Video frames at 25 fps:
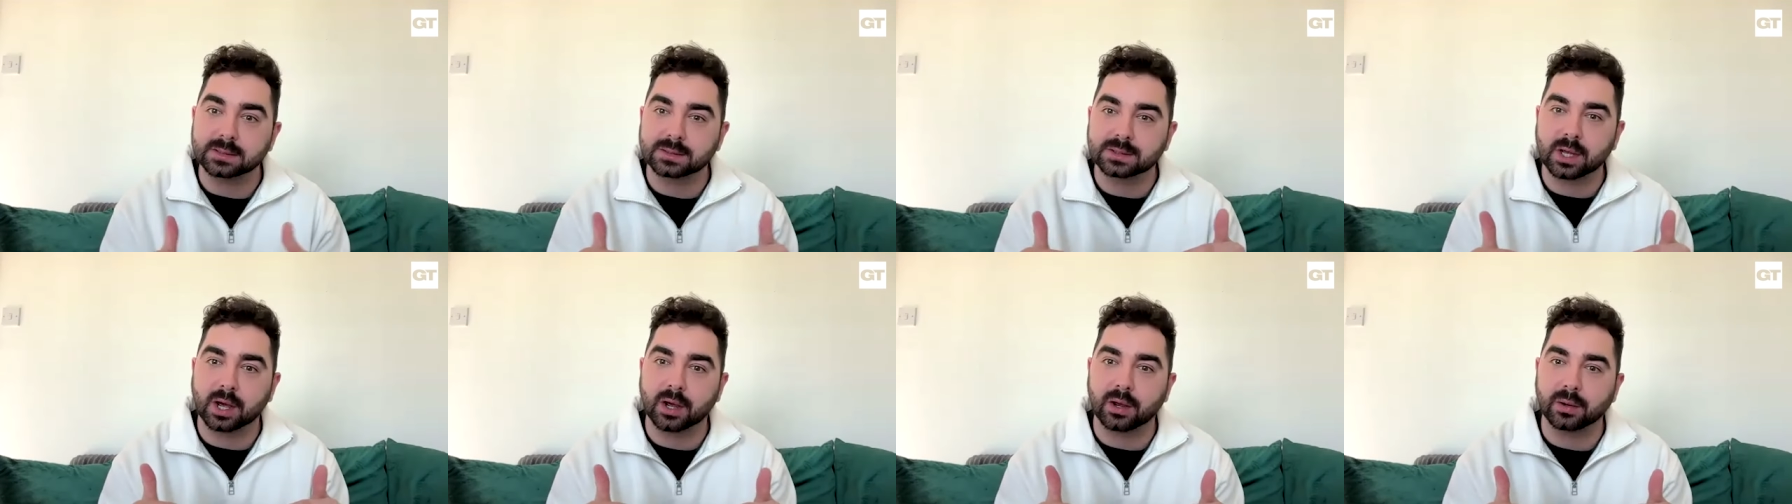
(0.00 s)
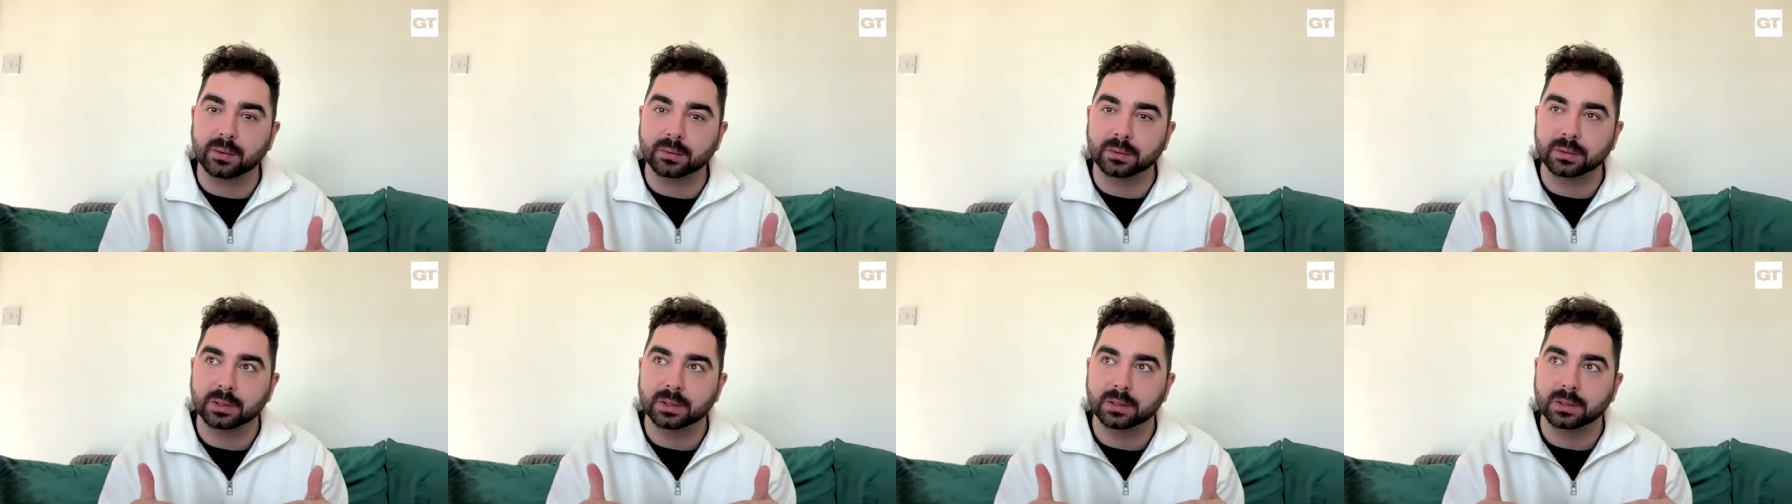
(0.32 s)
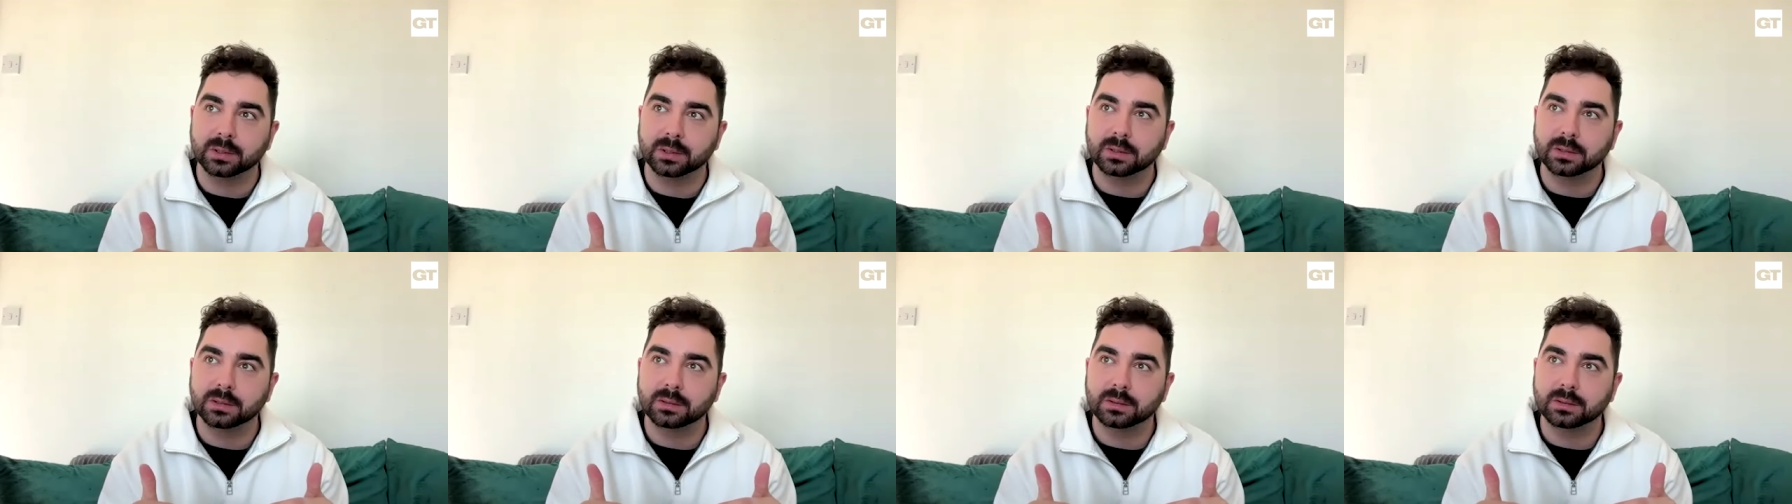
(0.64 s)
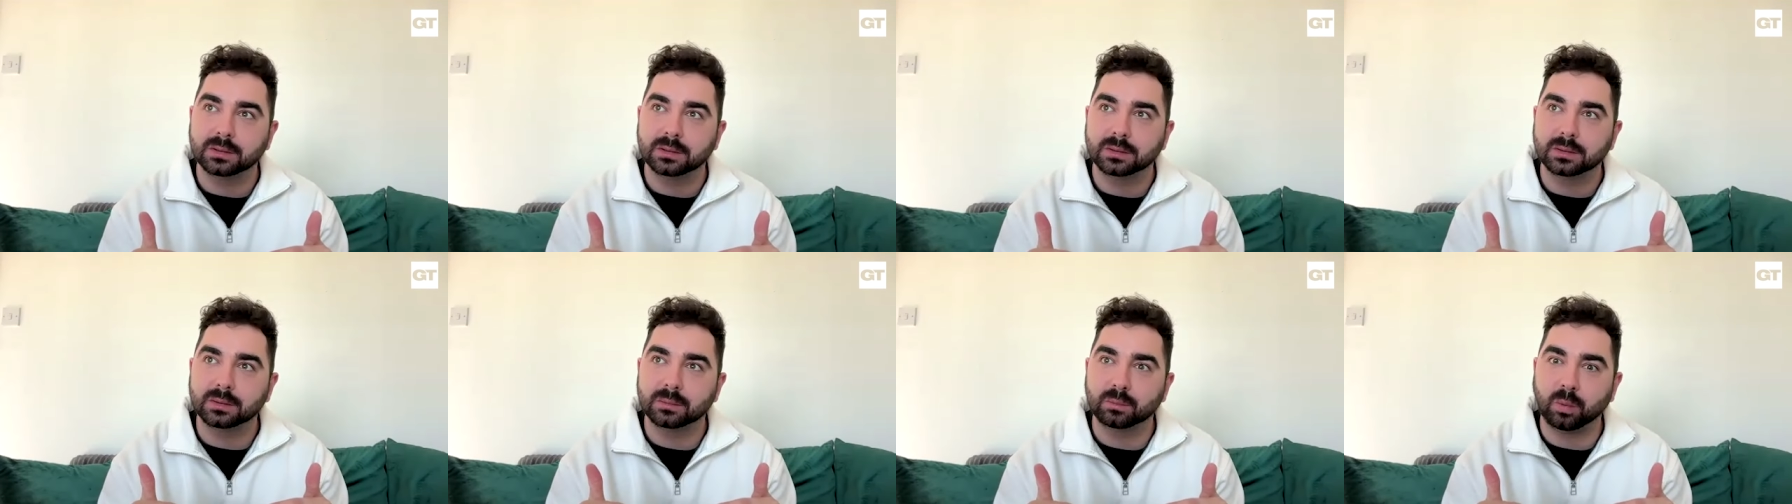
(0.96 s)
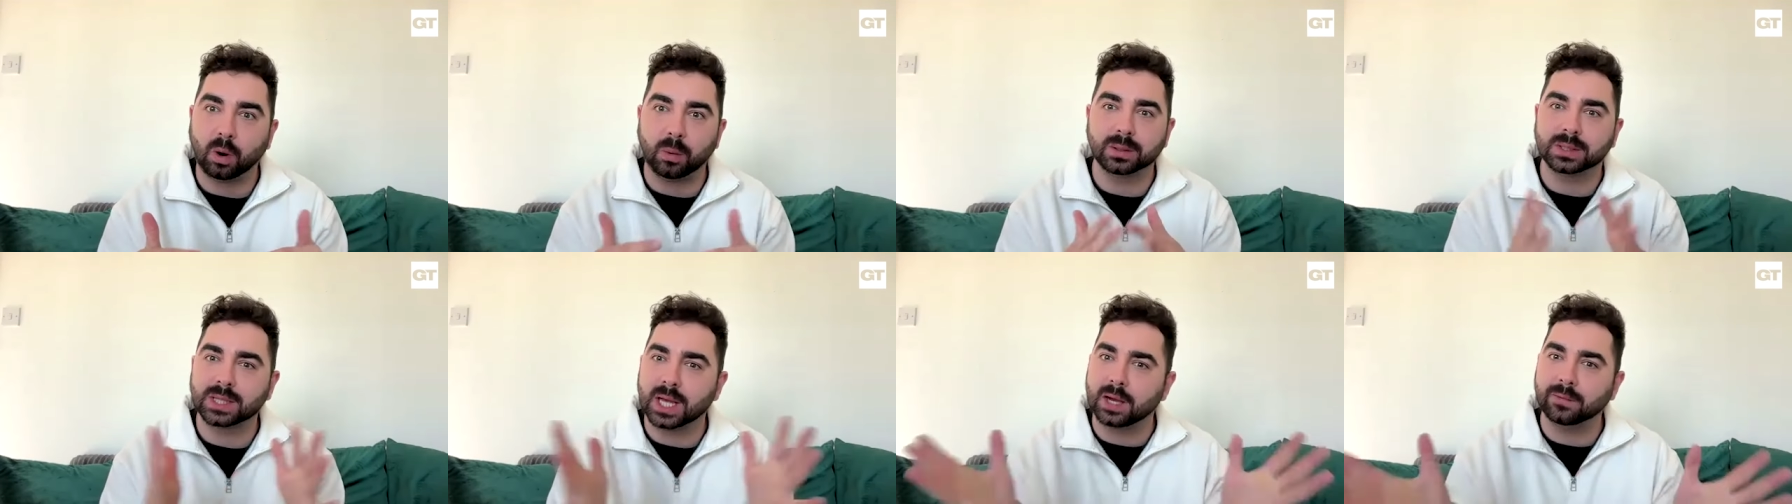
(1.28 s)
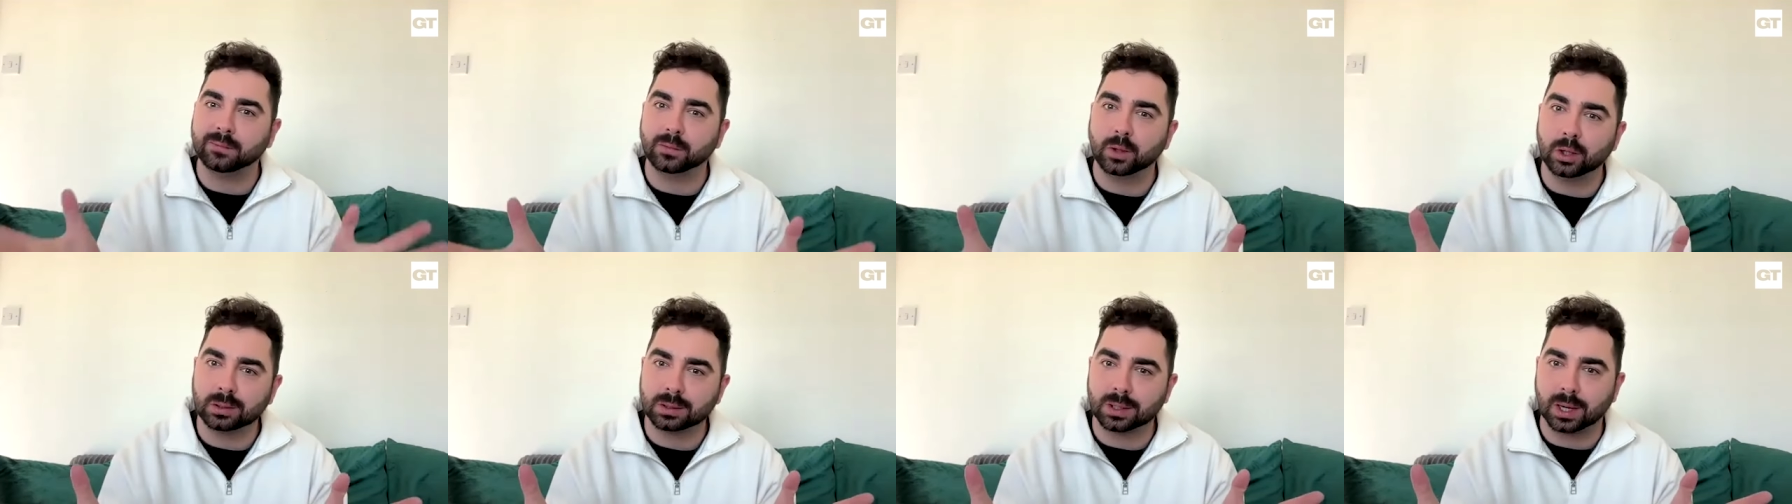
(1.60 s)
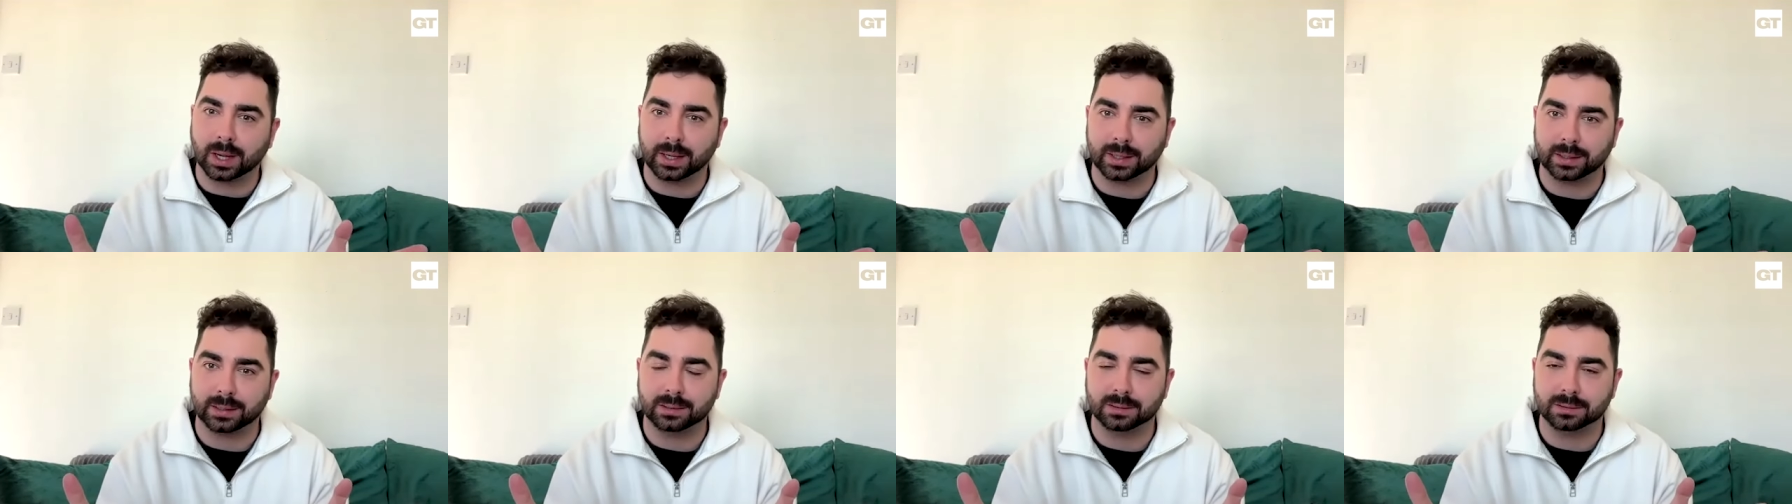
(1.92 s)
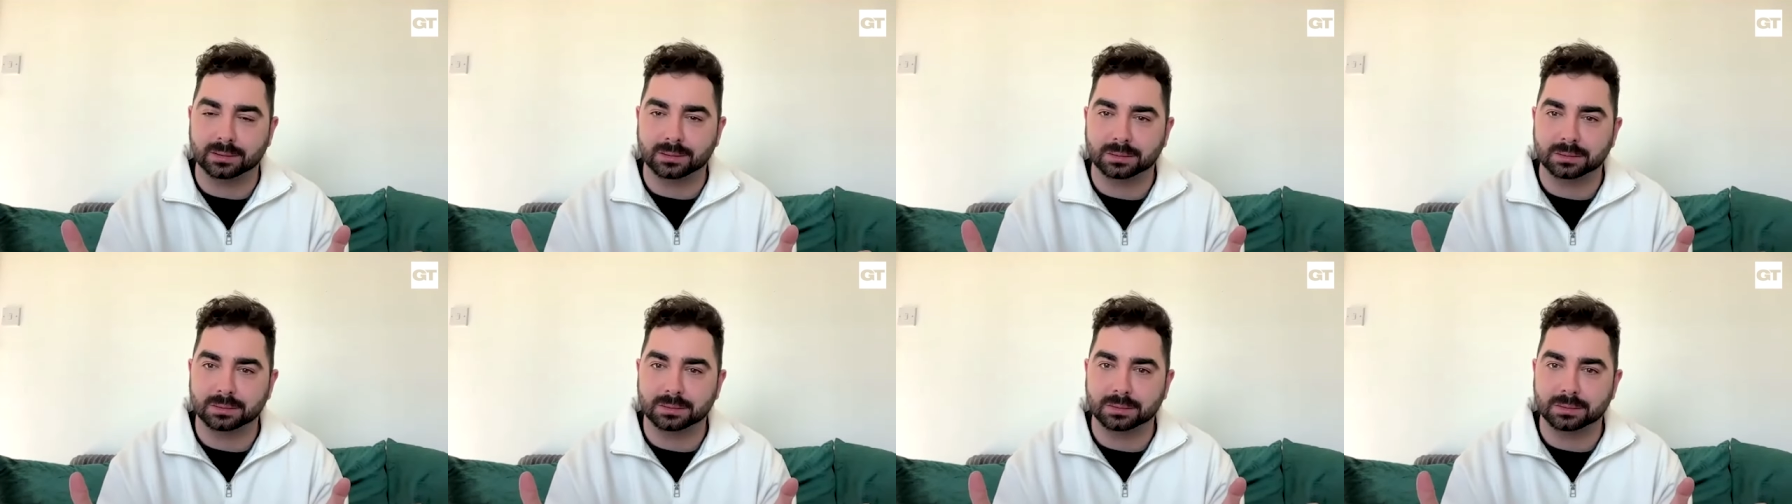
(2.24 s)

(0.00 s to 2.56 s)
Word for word: So what would that have looked like?